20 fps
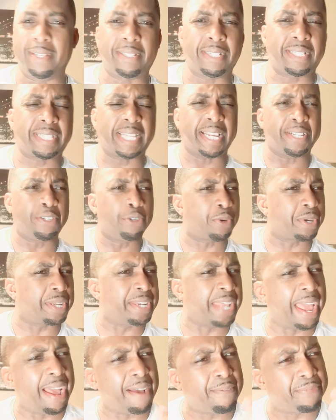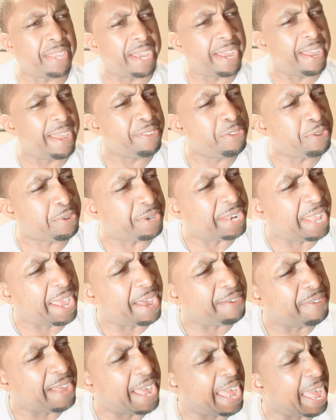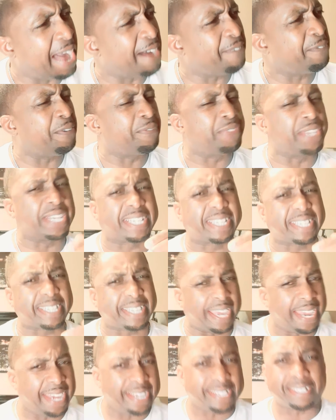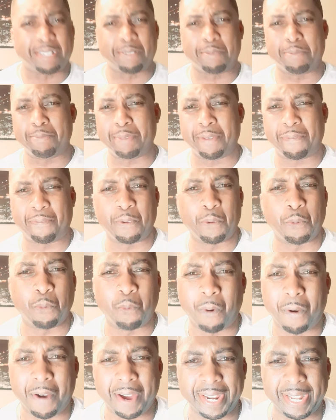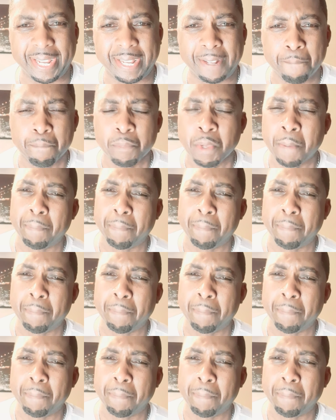She said you can have the you can have half of the kingdom if you want it.